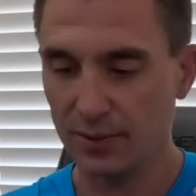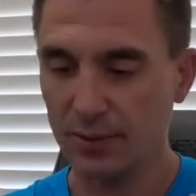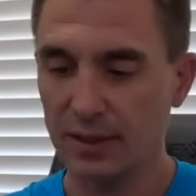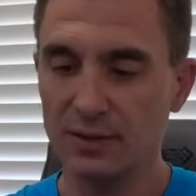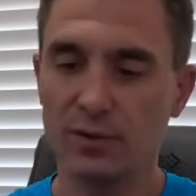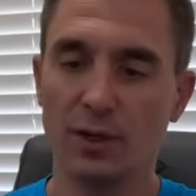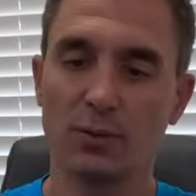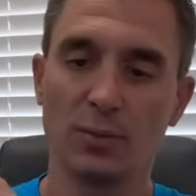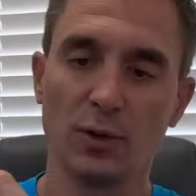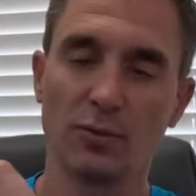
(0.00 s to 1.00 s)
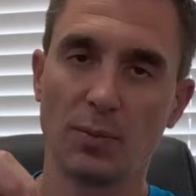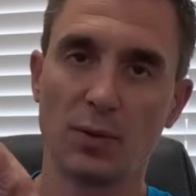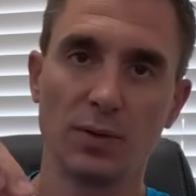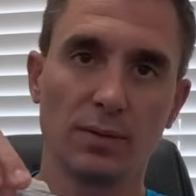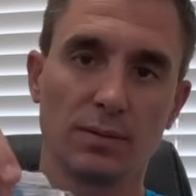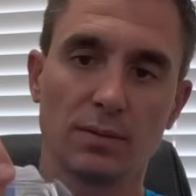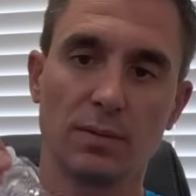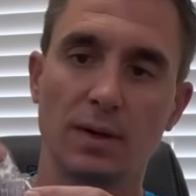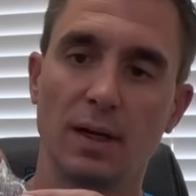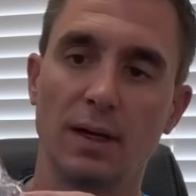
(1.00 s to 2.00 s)
There is no removable
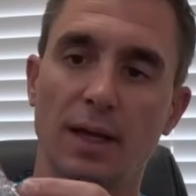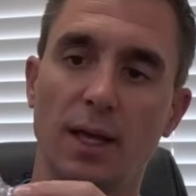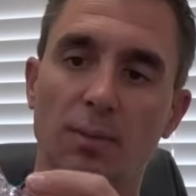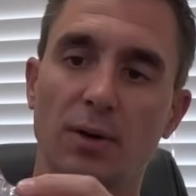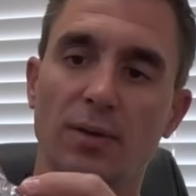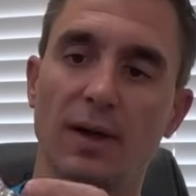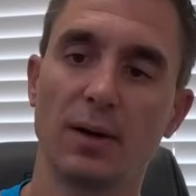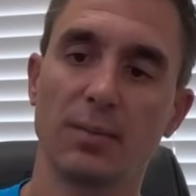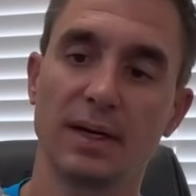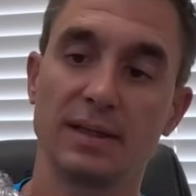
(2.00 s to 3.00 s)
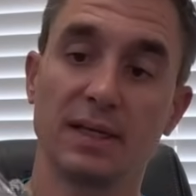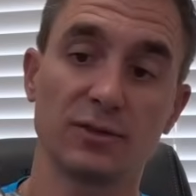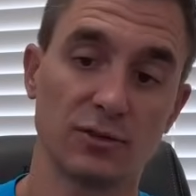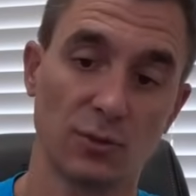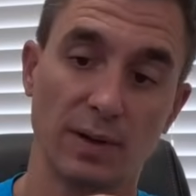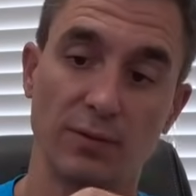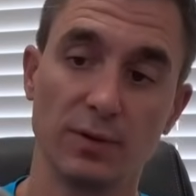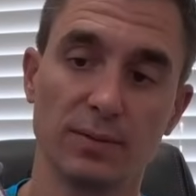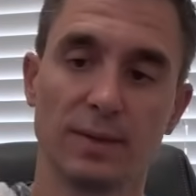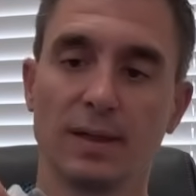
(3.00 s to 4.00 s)
elbow there, but it does swivel.